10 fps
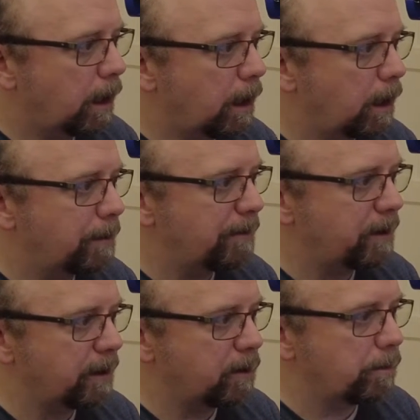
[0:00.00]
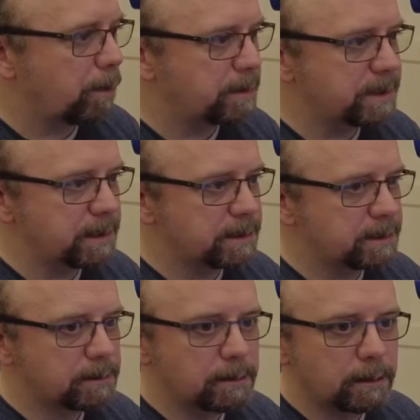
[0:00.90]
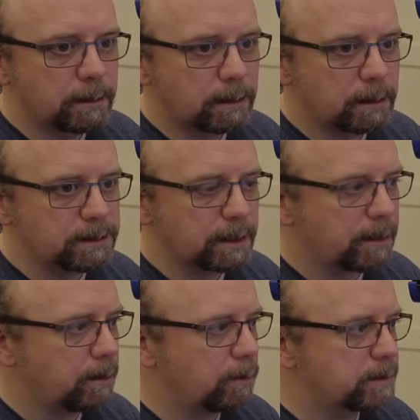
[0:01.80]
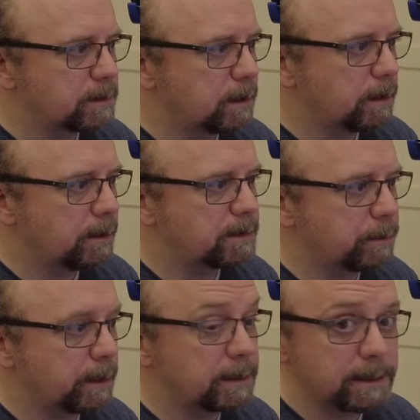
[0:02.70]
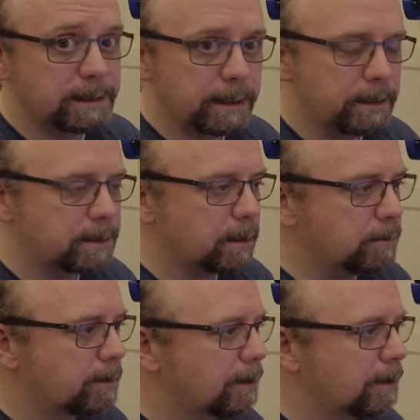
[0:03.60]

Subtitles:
If you click on Properties, I'll drag that over slightly so we can actually see it this time,